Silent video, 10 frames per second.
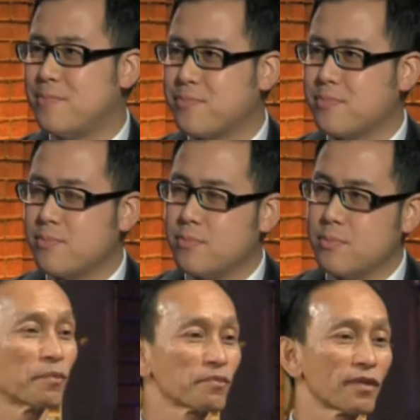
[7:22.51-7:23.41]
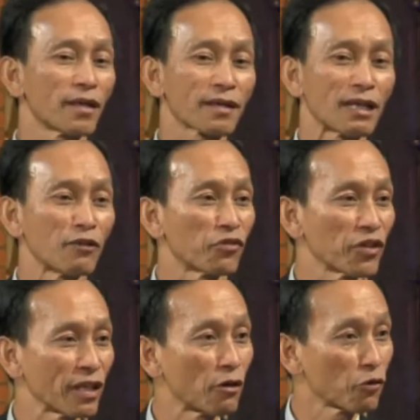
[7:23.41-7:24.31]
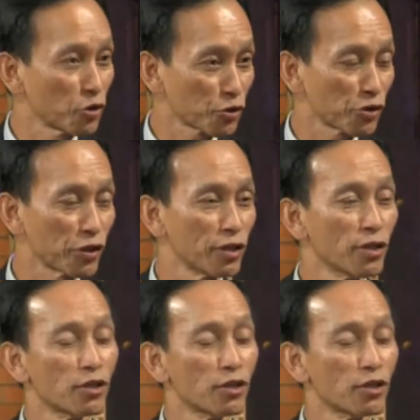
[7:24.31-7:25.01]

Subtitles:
So you're from California originally.